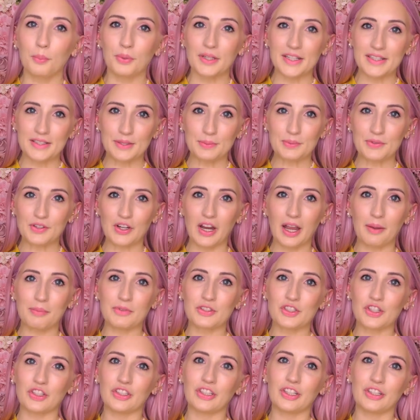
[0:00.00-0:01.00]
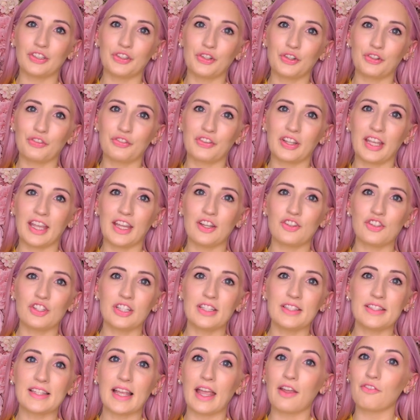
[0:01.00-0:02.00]
Please subscribe and turn on
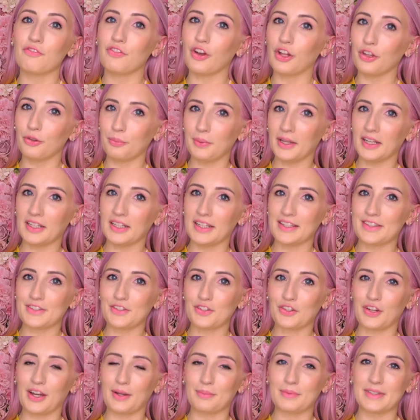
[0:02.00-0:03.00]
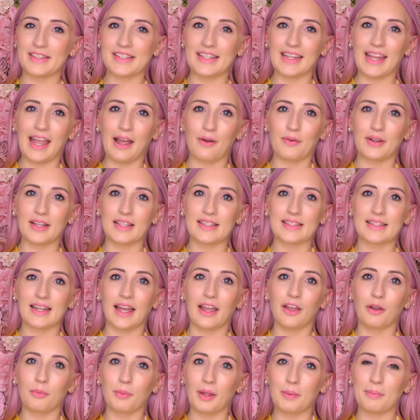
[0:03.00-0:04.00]
notifications and follow me on Instagram to see how I
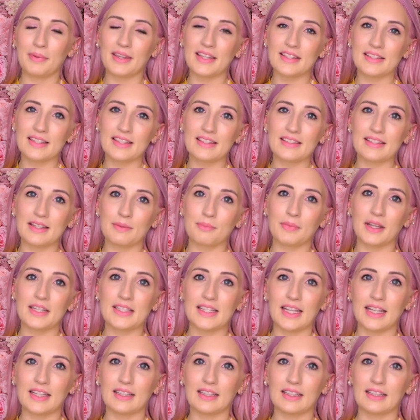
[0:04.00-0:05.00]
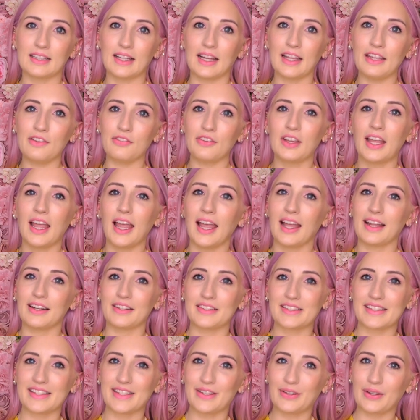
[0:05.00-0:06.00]
style my pieces in my daily life. And
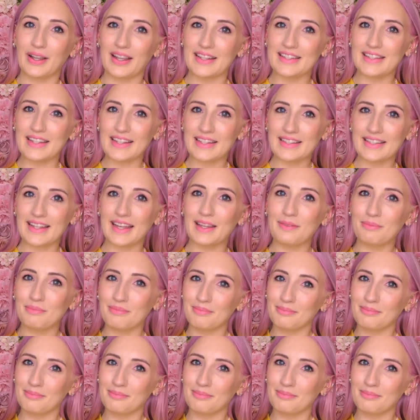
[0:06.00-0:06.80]
I'll see you guys next time.